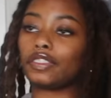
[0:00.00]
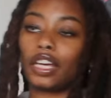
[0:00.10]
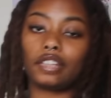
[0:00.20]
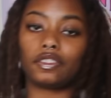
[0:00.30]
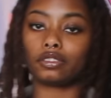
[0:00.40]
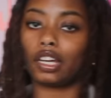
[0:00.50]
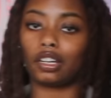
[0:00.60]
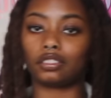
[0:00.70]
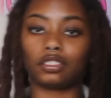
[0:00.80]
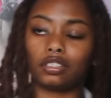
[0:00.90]

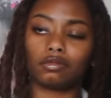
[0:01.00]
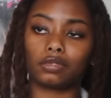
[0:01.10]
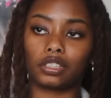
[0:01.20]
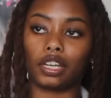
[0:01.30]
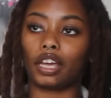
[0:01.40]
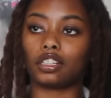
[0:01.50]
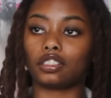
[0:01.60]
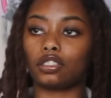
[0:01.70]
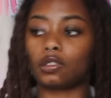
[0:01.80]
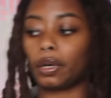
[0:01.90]
It really ain't had nothing
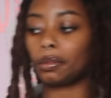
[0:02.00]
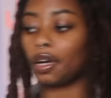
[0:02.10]
to do with my